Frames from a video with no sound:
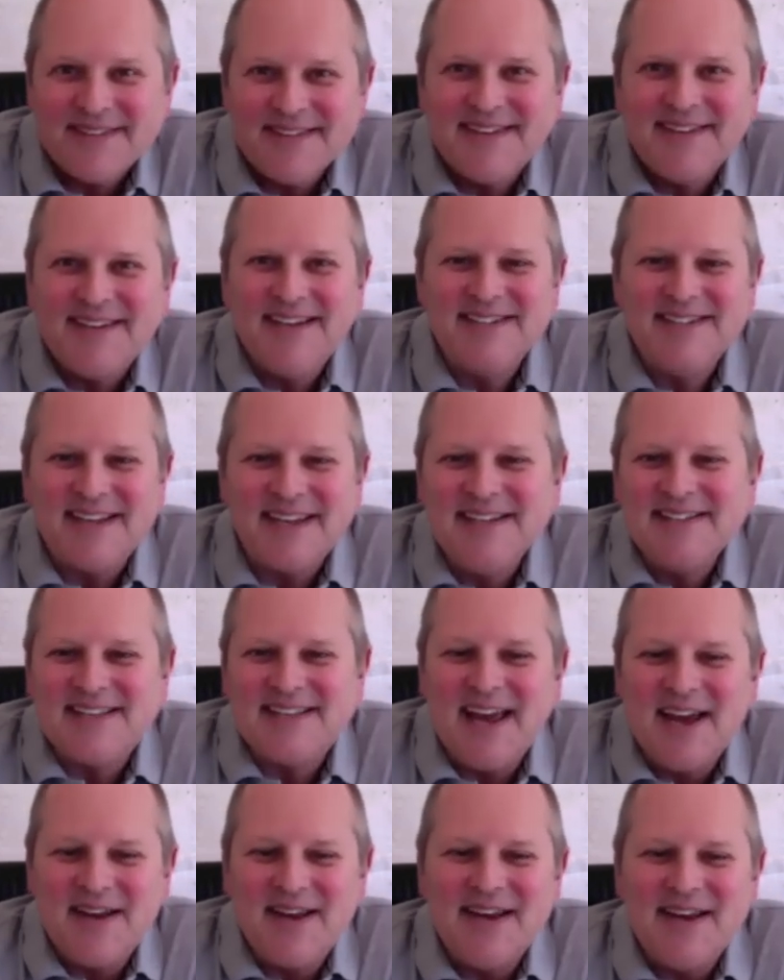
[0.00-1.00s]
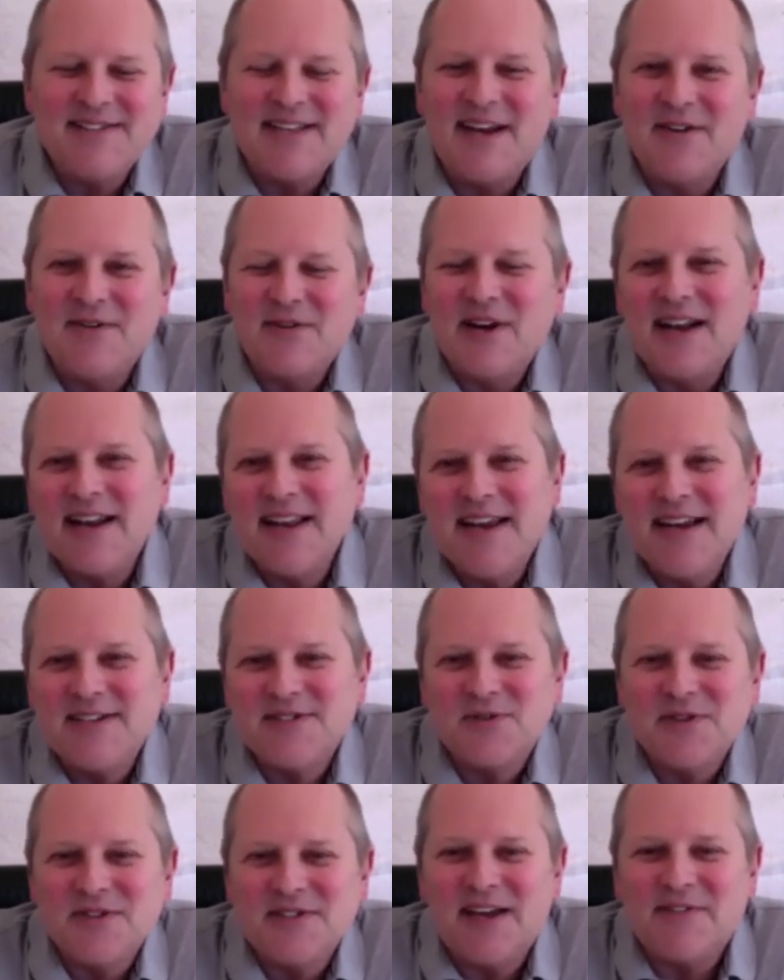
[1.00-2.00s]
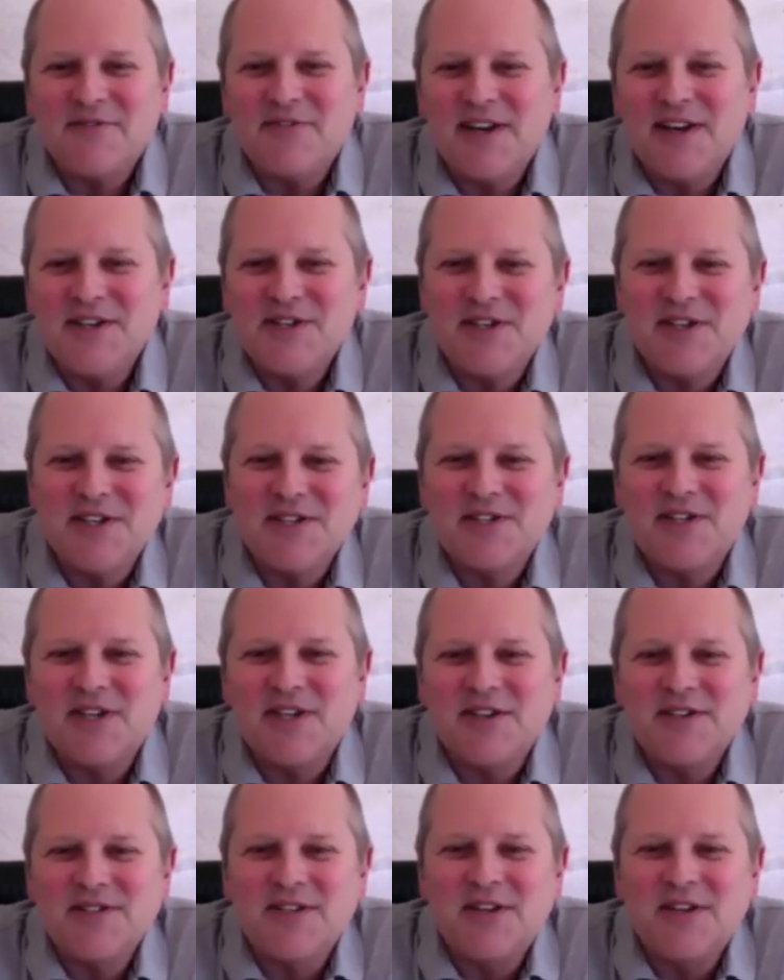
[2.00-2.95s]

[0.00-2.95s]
Is there a clear sort of definition as to